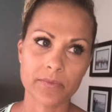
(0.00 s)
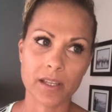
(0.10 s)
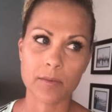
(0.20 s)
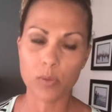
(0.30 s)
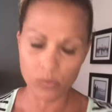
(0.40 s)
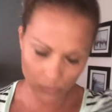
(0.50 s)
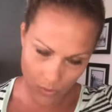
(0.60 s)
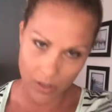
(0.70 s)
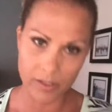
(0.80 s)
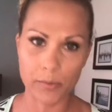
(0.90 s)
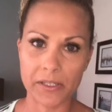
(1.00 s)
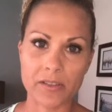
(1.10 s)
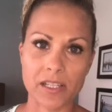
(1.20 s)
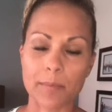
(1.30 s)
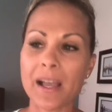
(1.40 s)
and roll all your
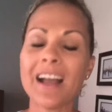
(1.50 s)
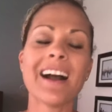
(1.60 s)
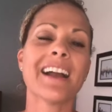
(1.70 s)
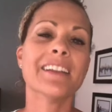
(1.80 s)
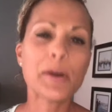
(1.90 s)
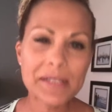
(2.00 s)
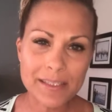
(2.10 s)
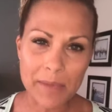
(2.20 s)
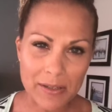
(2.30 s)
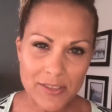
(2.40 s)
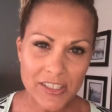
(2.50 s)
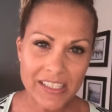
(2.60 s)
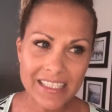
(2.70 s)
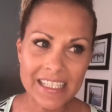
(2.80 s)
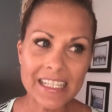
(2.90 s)
windows up. I know it smells
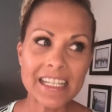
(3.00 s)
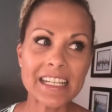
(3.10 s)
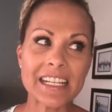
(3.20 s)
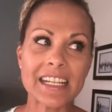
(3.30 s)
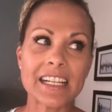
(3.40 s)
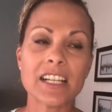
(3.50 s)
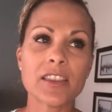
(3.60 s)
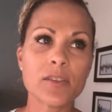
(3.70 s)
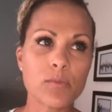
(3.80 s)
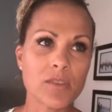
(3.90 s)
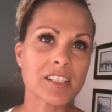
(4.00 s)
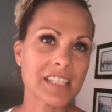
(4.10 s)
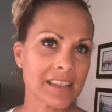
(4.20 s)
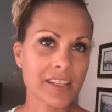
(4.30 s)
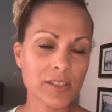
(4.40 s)
good. The
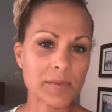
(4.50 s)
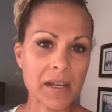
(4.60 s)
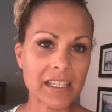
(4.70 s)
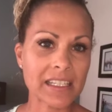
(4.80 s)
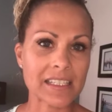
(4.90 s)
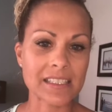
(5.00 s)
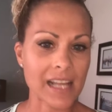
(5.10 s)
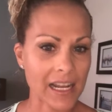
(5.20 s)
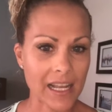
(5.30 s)
scent that you're smelling is not